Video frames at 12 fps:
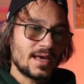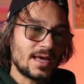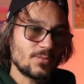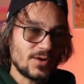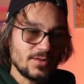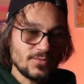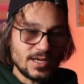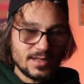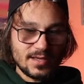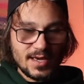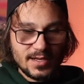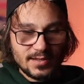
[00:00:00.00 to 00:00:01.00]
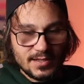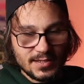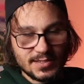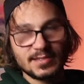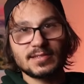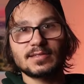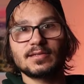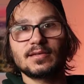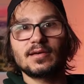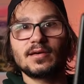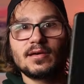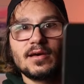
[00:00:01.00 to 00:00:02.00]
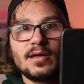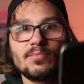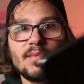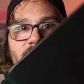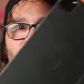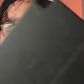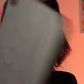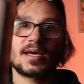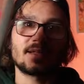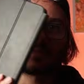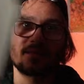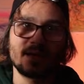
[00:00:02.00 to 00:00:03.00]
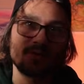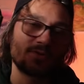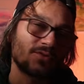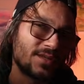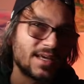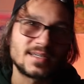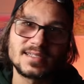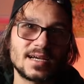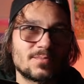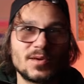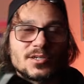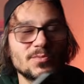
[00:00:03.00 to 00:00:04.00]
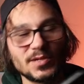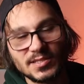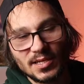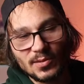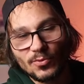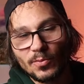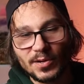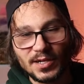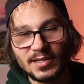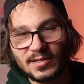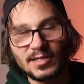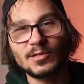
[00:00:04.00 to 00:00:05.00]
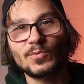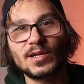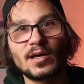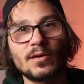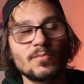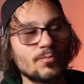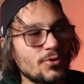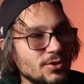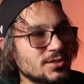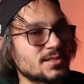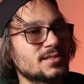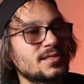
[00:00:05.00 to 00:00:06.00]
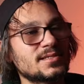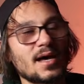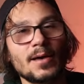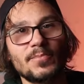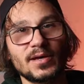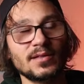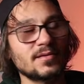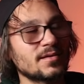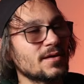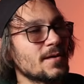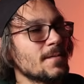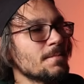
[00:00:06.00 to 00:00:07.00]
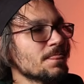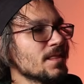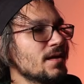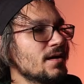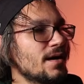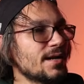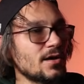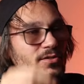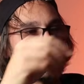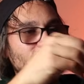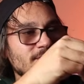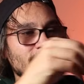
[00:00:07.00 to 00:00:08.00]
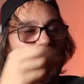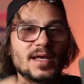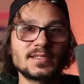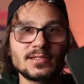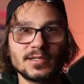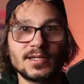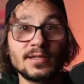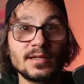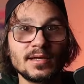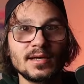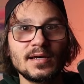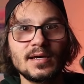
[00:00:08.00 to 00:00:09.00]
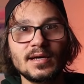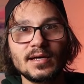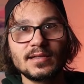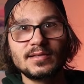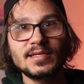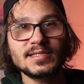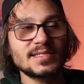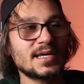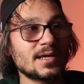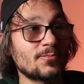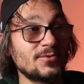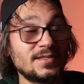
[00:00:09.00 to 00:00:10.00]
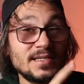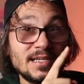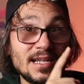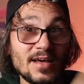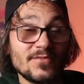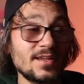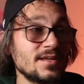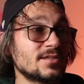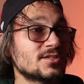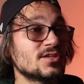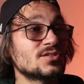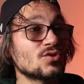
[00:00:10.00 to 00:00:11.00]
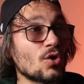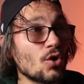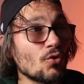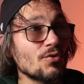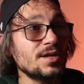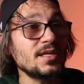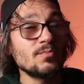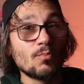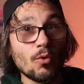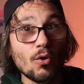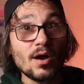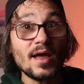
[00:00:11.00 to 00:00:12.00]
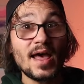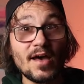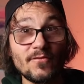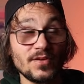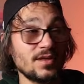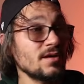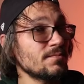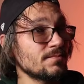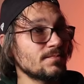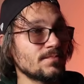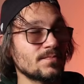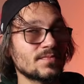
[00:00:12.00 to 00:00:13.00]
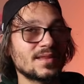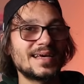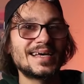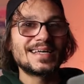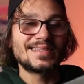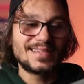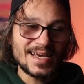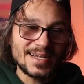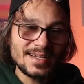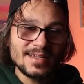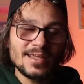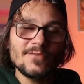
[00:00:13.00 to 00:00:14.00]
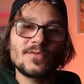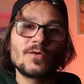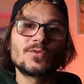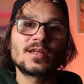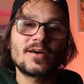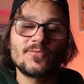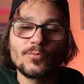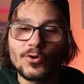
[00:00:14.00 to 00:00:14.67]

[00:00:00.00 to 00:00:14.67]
And when we take this and measure that, I don't know the exact measurements anymore, but I did it when I purchased this iPad. And I also put the pencil in. This setup with the 11 inch is already more heavy than if I would have